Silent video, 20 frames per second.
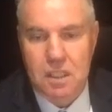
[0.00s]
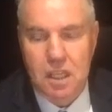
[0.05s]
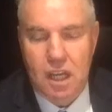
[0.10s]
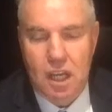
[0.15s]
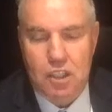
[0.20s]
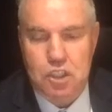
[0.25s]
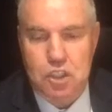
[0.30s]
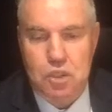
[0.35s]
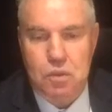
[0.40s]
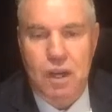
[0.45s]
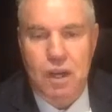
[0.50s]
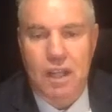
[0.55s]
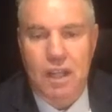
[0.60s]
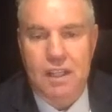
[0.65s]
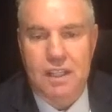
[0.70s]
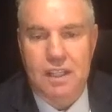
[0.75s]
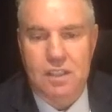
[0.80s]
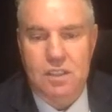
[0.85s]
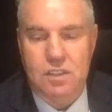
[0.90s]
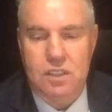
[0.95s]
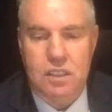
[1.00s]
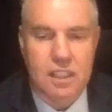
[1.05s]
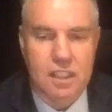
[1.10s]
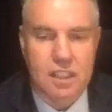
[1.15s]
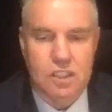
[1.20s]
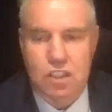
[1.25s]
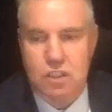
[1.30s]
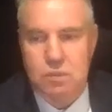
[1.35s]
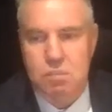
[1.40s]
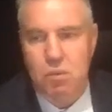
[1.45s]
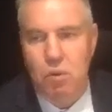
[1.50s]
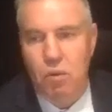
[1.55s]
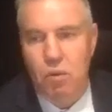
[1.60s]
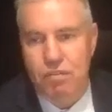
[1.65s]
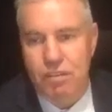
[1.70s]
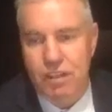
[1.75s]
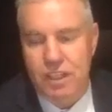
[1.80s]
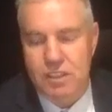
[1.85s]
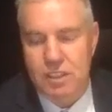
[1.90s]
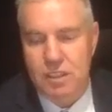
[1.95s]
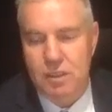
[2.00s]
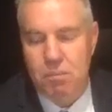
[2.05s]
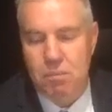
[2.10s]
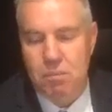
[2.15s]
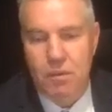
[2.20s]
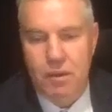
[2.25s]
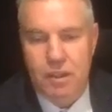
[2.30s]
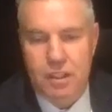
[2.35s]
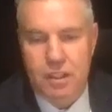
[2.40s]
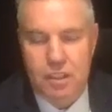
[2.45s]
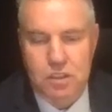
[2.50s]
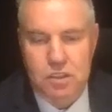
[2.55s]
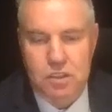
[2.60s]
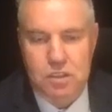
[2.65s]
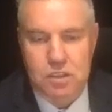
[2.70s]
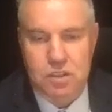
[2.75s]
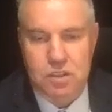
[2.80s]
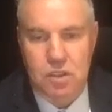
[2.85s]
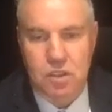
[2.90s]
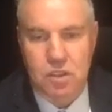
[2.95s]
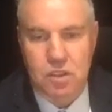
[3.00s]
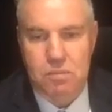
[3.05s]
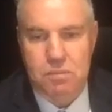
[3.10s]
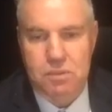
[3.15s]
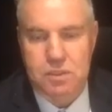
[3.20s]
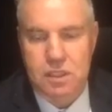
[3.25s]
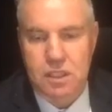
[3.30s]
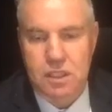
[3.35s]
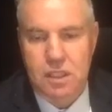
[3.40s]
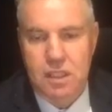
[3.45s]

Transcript: Australians, and these are small figures in American terms,